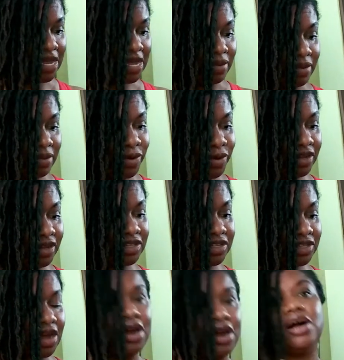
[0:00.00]
the products
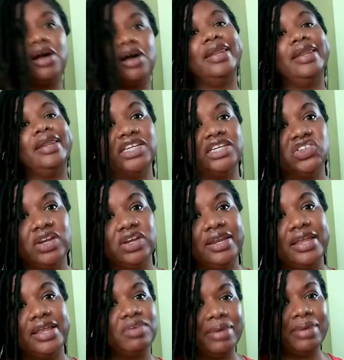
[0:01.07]
are all natural and
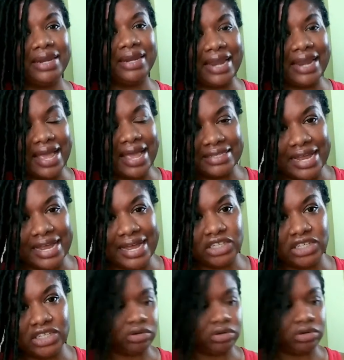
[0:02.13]
everybody likes
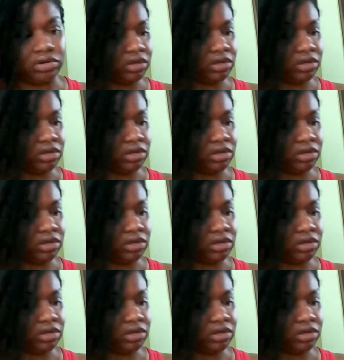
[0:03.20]
natural